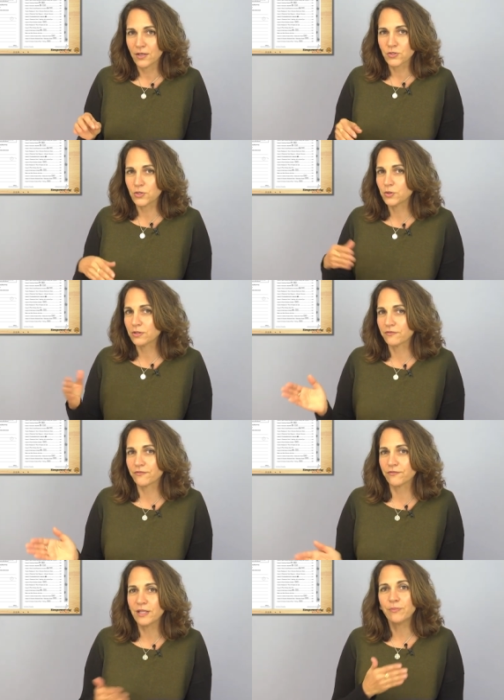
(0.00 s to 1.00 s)
So you can
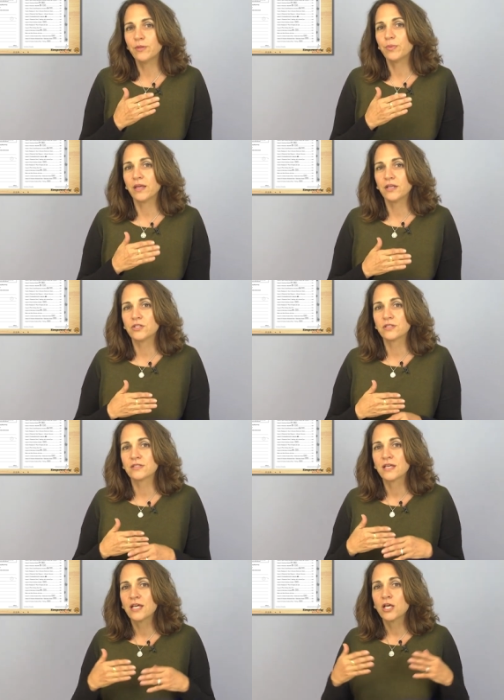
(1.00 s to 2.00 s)
flip the pages,
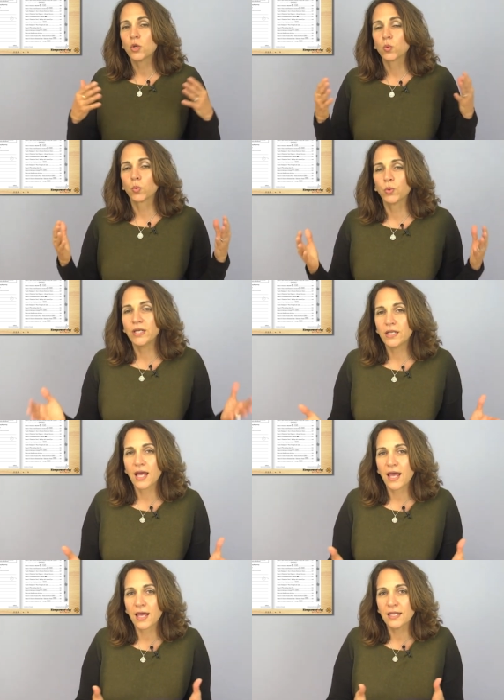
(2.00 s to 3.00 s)
read
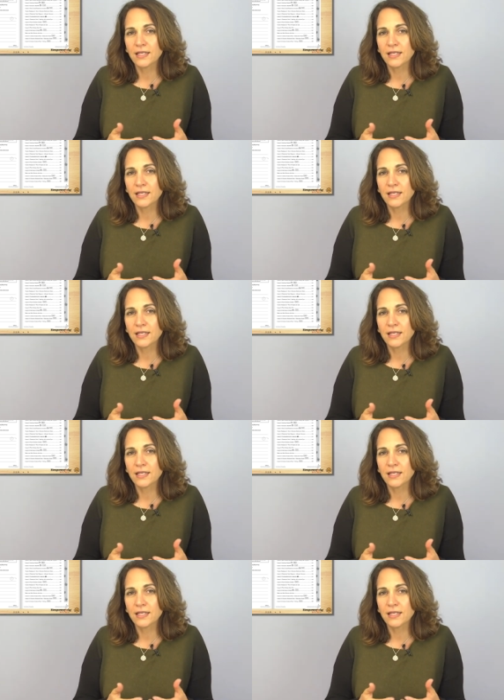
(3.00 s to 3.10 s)
ahead,